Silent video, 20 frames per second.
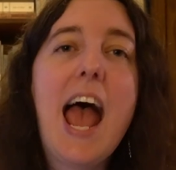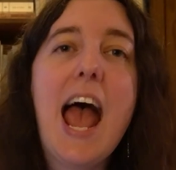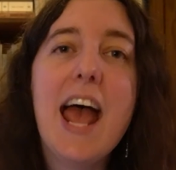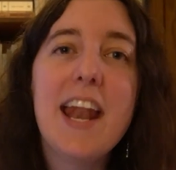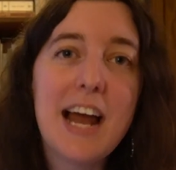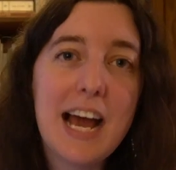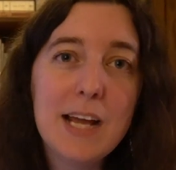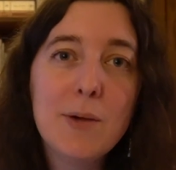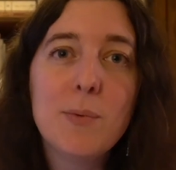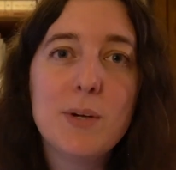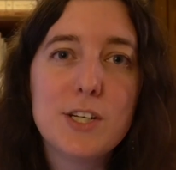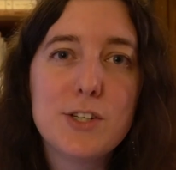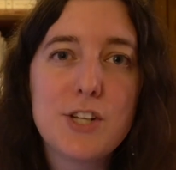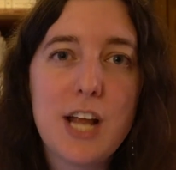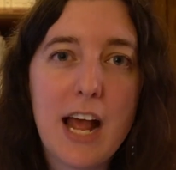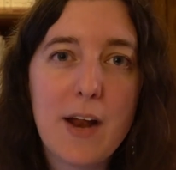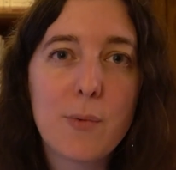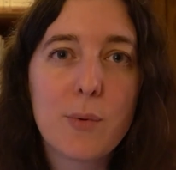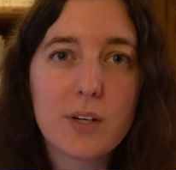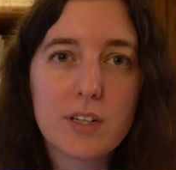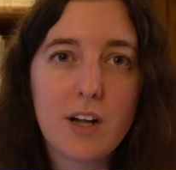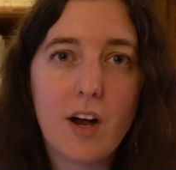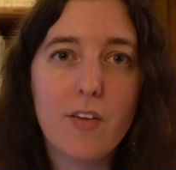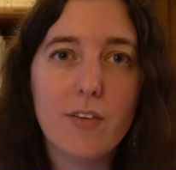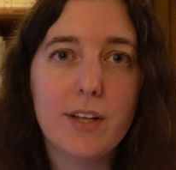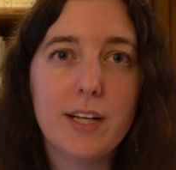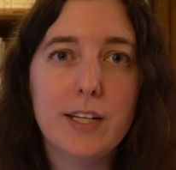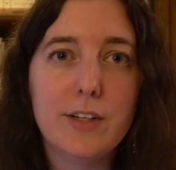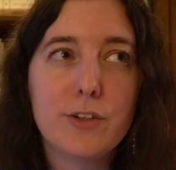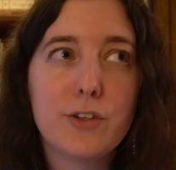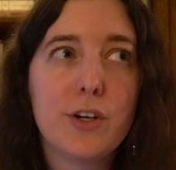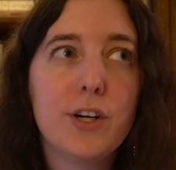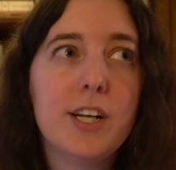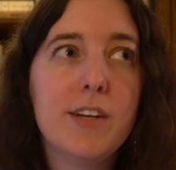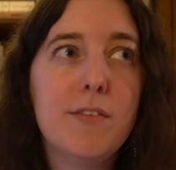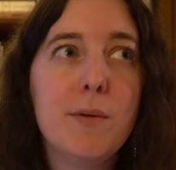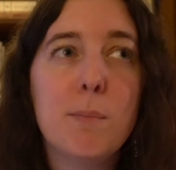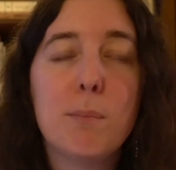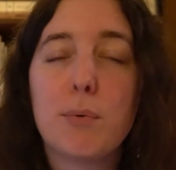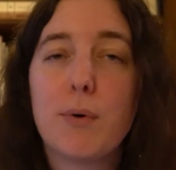And I wish Edward Cullen could
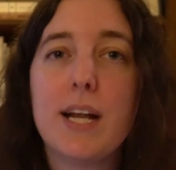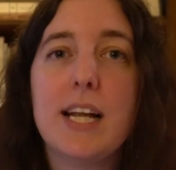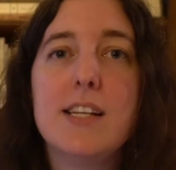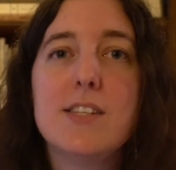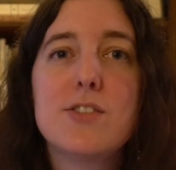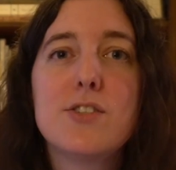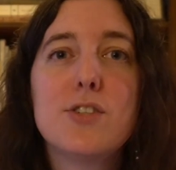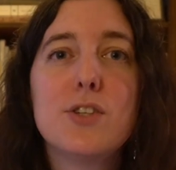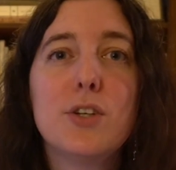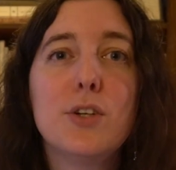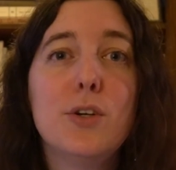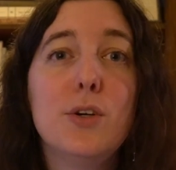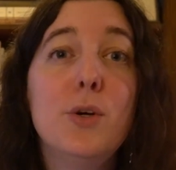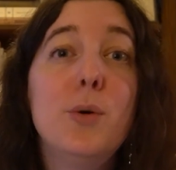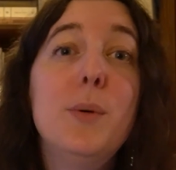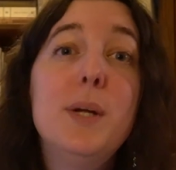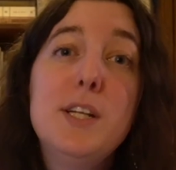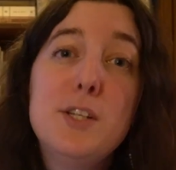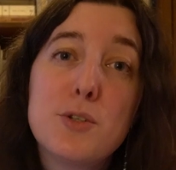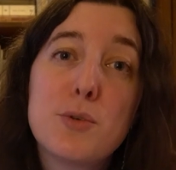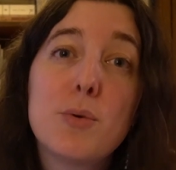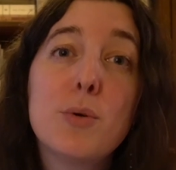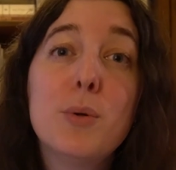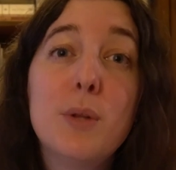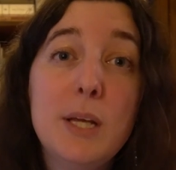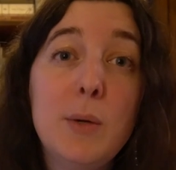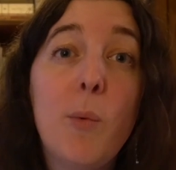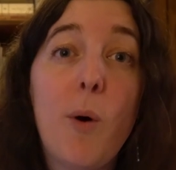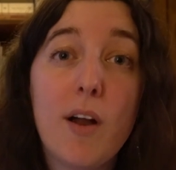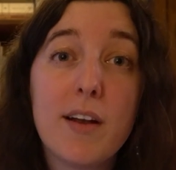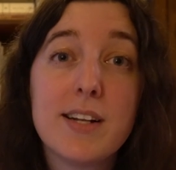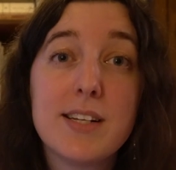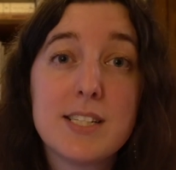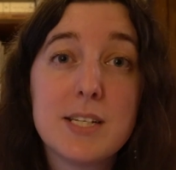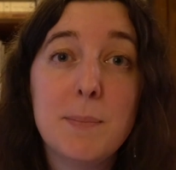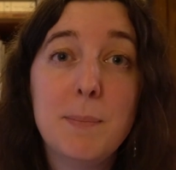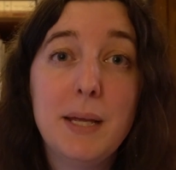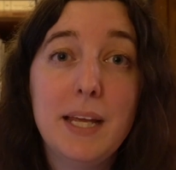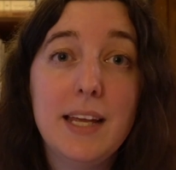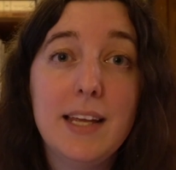have embraced who he truly wanted
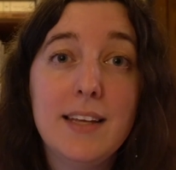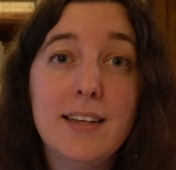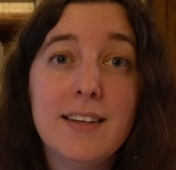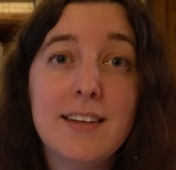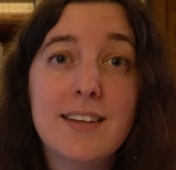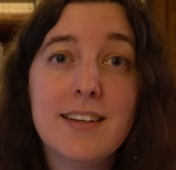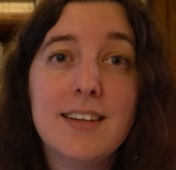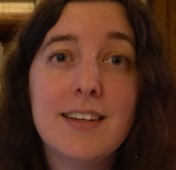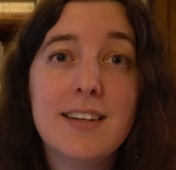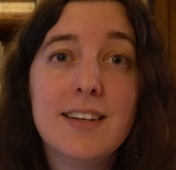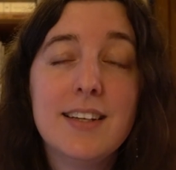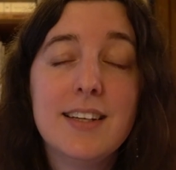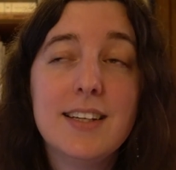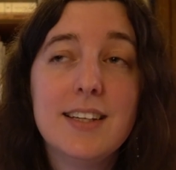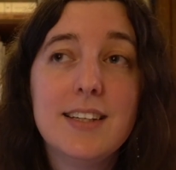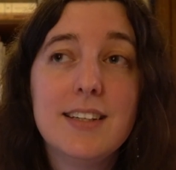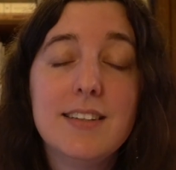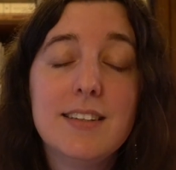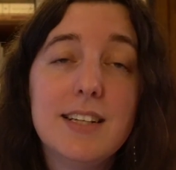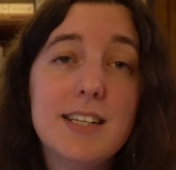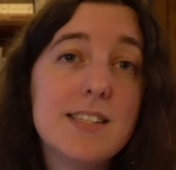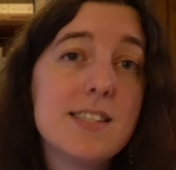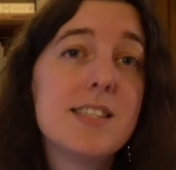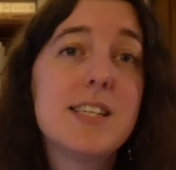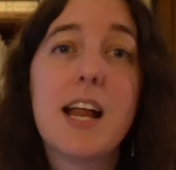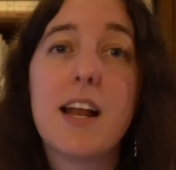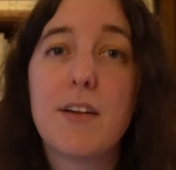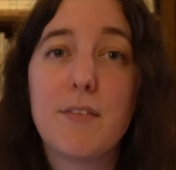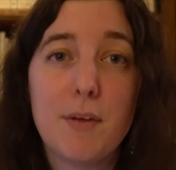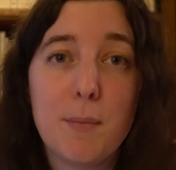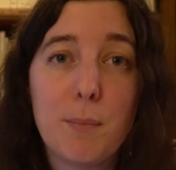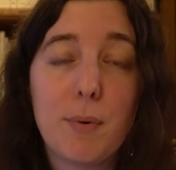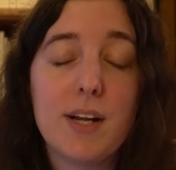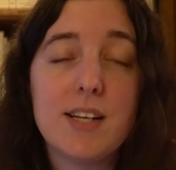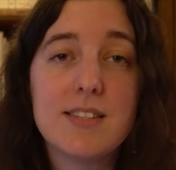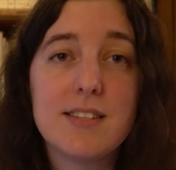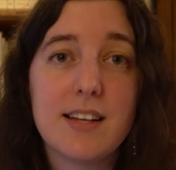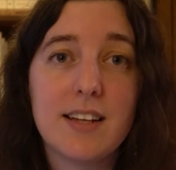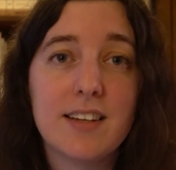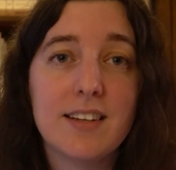to be instead of
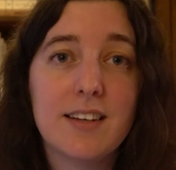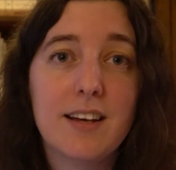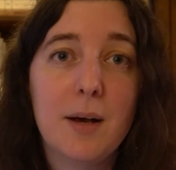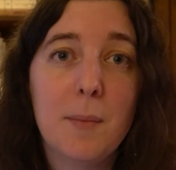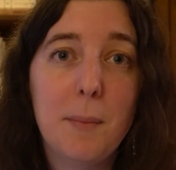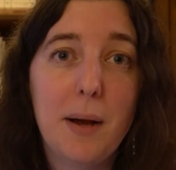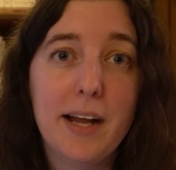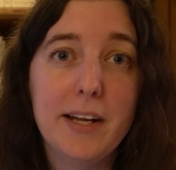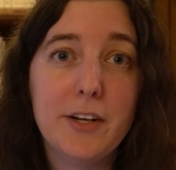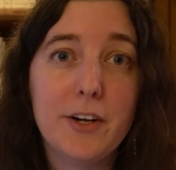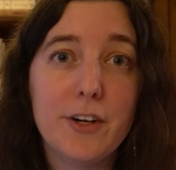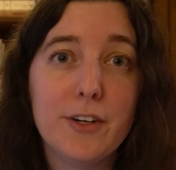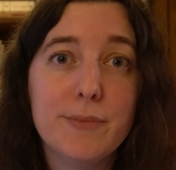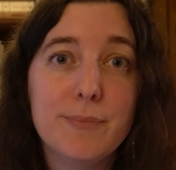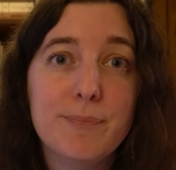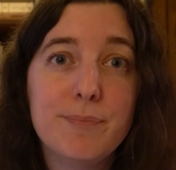embracing a minor.